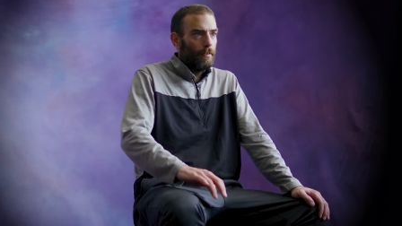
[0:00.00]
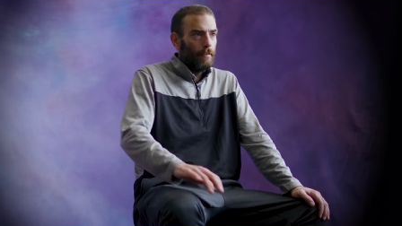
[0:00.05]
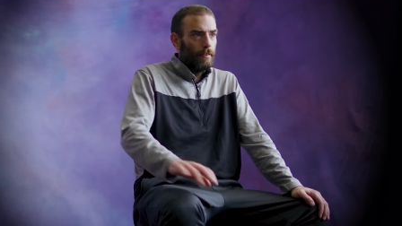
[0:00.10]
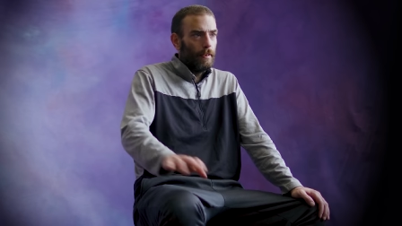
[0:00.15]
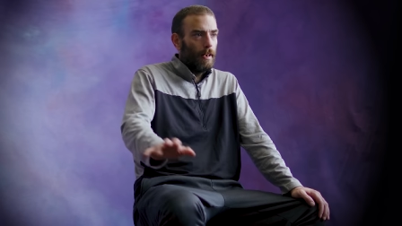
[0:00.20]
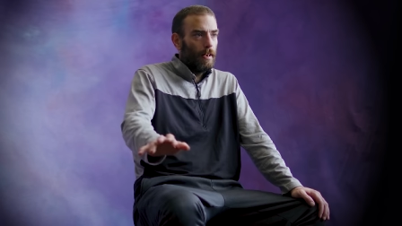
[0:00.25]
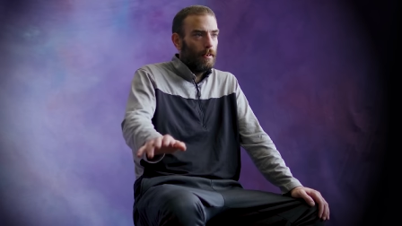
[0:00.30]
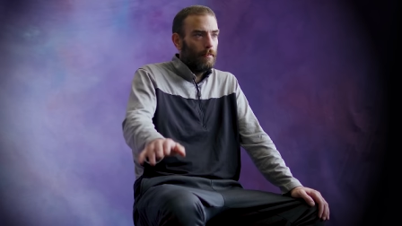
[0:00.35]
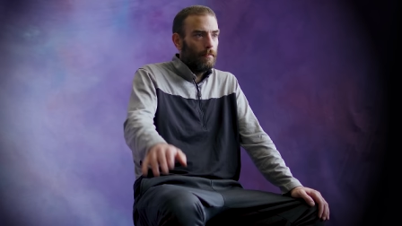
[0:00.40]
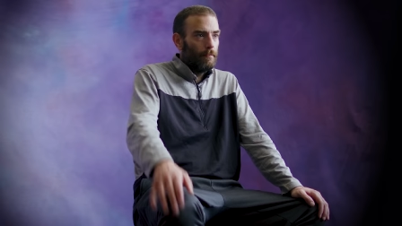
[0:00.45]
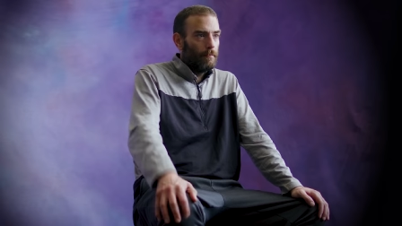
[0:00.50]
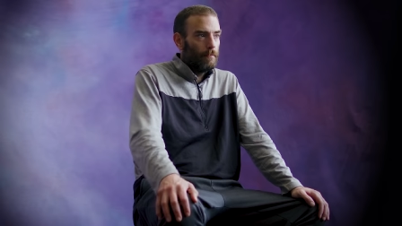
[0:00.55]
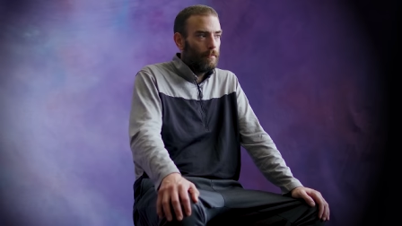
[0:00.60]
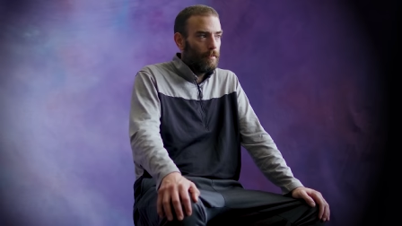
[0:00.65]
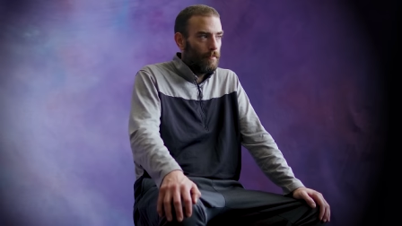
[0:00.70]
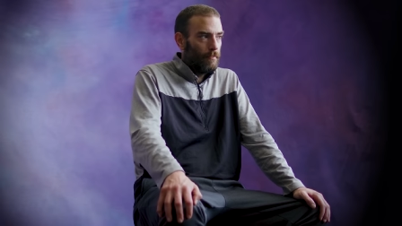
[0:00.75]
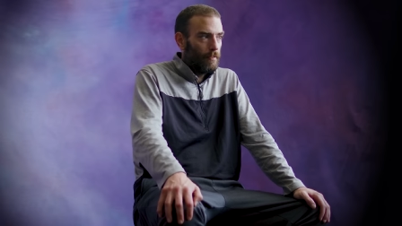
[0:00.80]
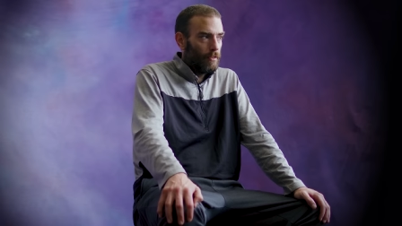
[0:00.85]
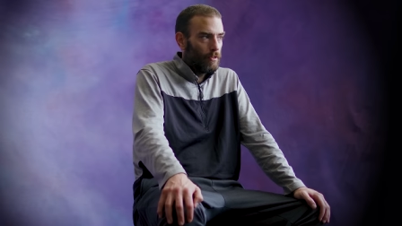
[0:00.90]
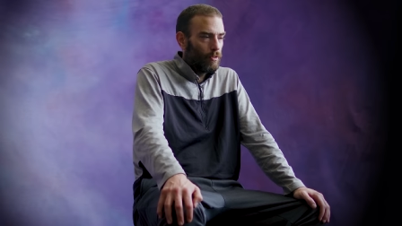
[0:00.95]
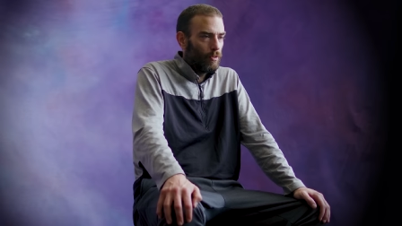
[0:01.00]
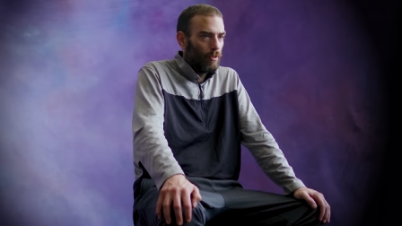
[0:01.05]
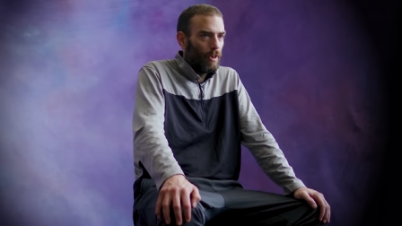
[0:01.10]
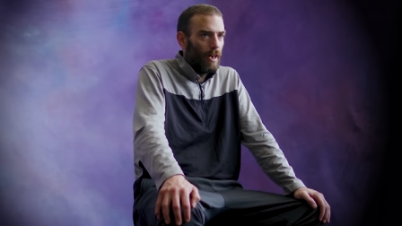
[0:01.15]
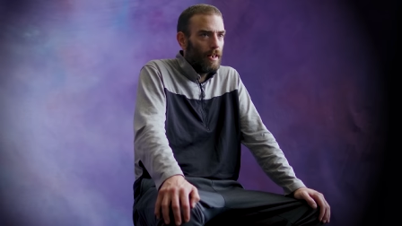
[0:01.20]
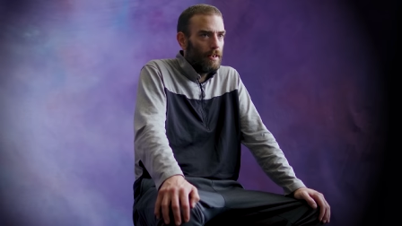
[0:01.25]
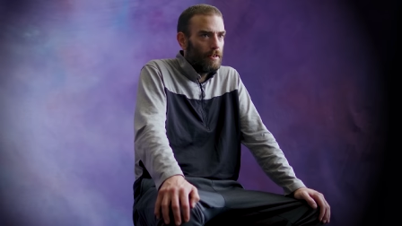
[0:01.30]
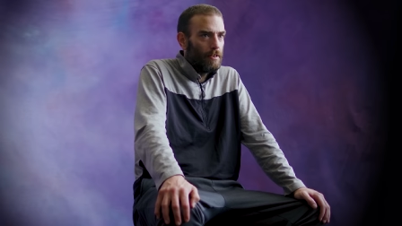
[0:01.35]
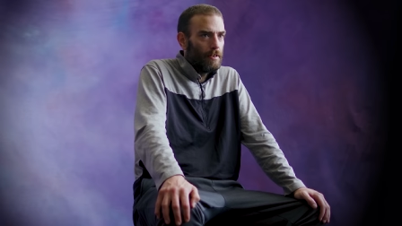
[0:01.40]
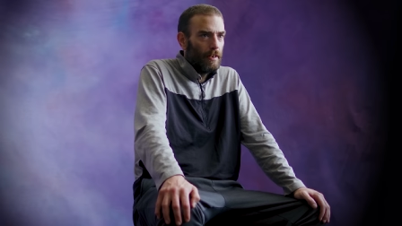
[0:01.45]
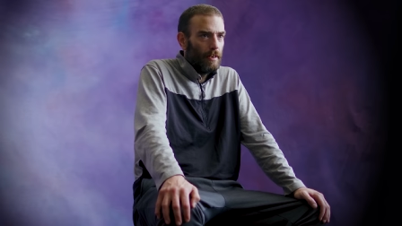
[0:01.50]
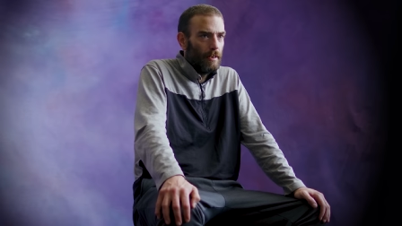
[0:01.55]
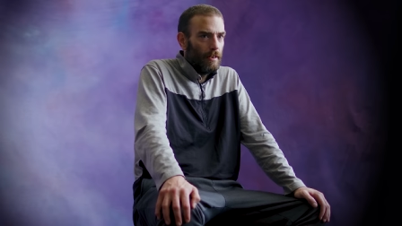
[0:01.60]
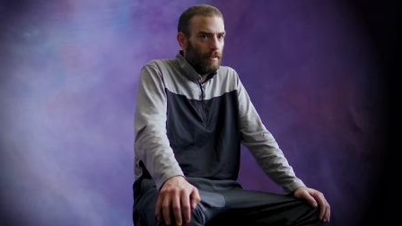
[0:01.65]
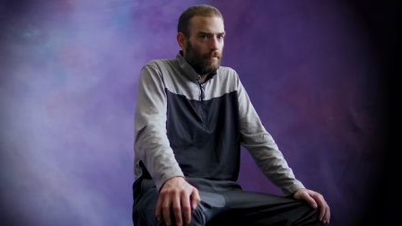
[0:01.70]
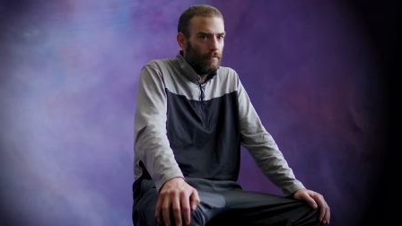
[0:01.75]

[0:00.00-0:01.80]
not even tried to